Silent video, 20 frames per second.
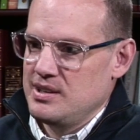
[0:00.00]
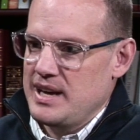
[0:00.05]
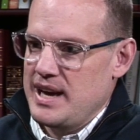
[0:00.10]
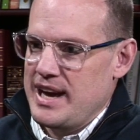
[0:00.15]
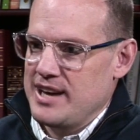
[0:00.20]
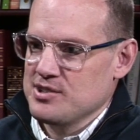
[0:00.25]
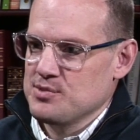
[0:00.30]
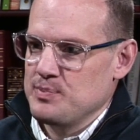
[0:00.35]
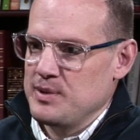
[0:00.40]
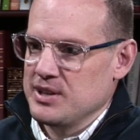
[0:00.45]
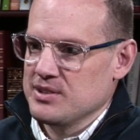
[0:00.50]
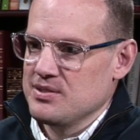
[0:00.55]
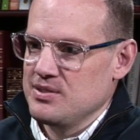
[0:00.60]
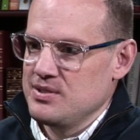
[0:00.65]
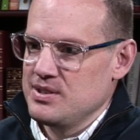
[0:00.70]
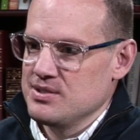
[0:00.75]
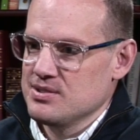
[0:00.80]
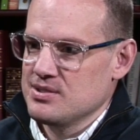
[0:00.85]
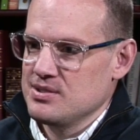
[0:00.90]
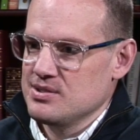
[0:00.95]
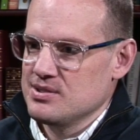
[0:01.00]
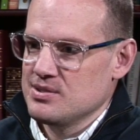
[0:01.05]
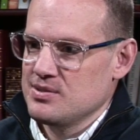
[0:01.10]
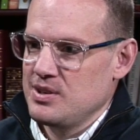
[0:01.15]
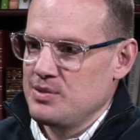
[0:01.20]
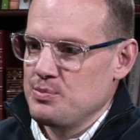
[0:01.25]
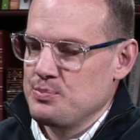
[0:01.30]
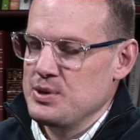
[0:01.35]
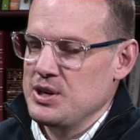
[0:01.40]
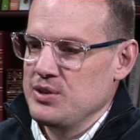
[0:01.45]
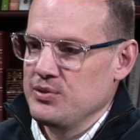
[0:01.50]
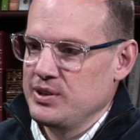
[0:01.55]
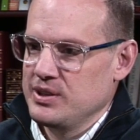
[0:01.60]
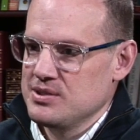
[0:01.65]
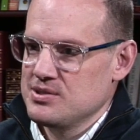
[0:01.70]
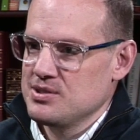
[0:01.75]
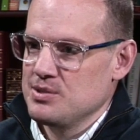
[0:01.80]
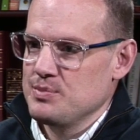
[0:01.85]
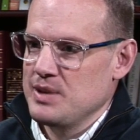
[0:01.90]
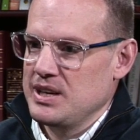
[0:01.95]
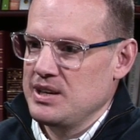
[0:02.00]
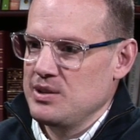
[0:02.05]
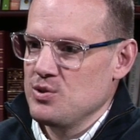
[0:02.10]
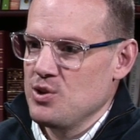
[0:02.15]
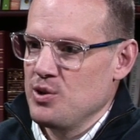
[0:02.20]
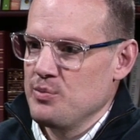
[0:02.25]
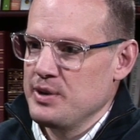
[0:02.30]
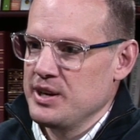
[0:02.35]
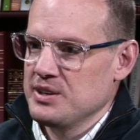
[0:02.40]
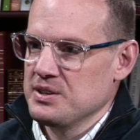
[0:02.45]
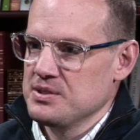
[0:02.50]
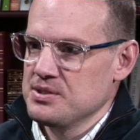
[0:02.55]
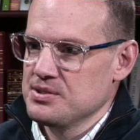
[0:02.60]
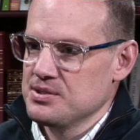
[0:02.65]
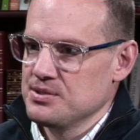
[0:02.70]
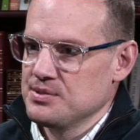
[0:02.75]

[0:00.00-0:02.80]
aspect of this is appealing to many lawmakers.